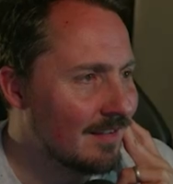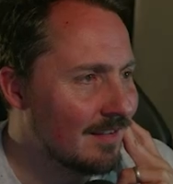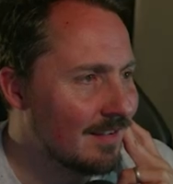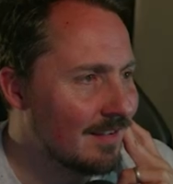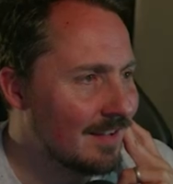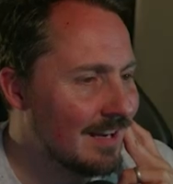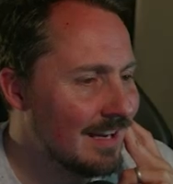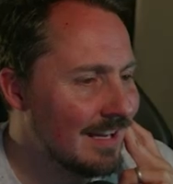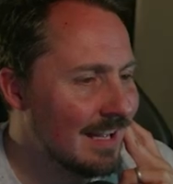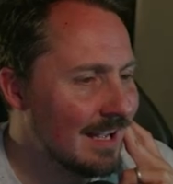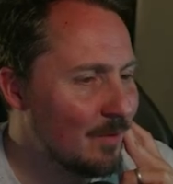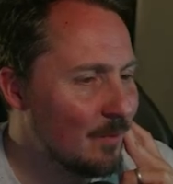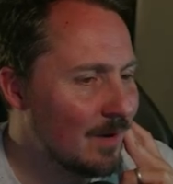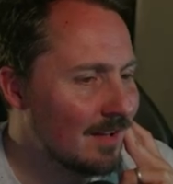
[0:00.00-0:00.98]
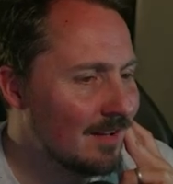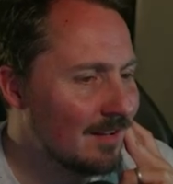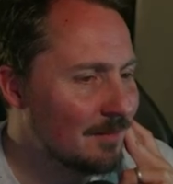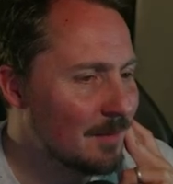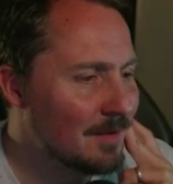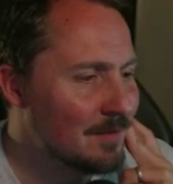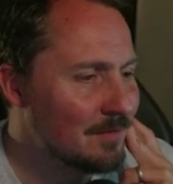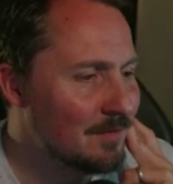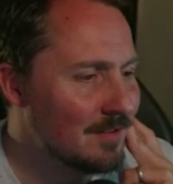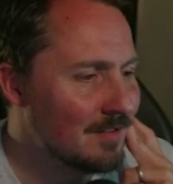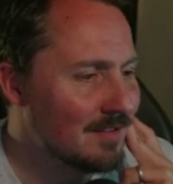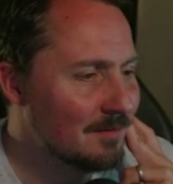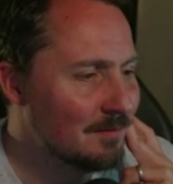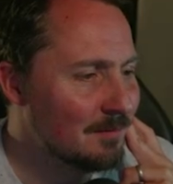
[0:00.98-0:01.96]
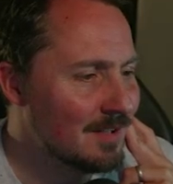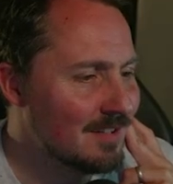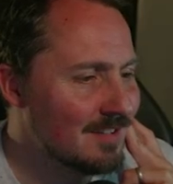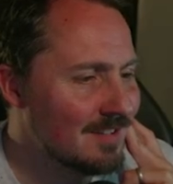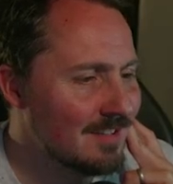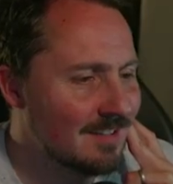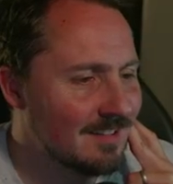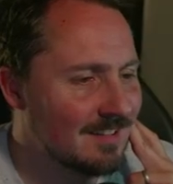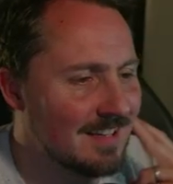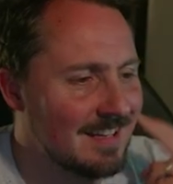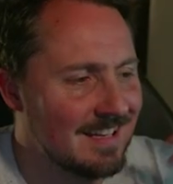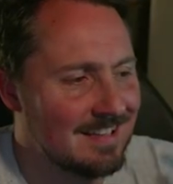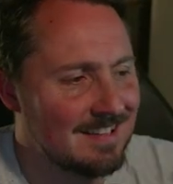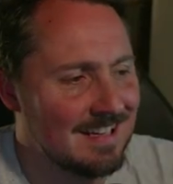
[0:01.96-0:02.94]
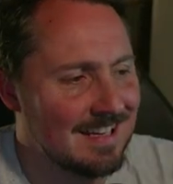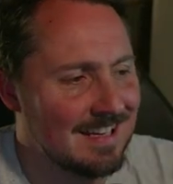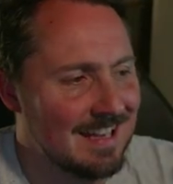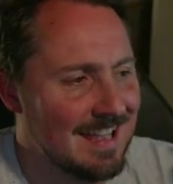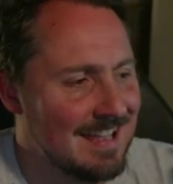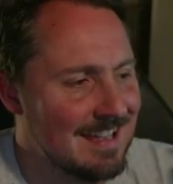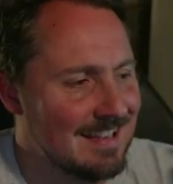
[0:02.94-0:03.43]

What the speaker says: Can I get Weller Special Reserve places? Is it easy to get?